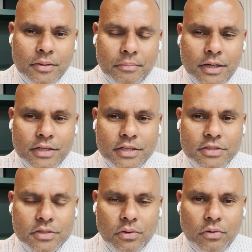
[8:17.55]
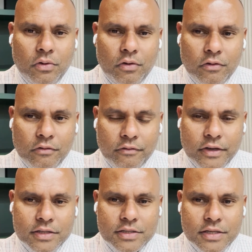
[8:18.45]
but it is
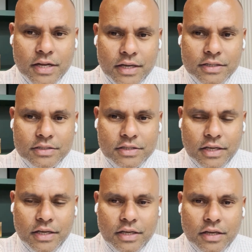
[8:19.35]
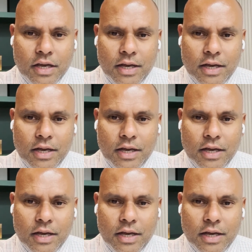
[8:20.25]
always a nice thing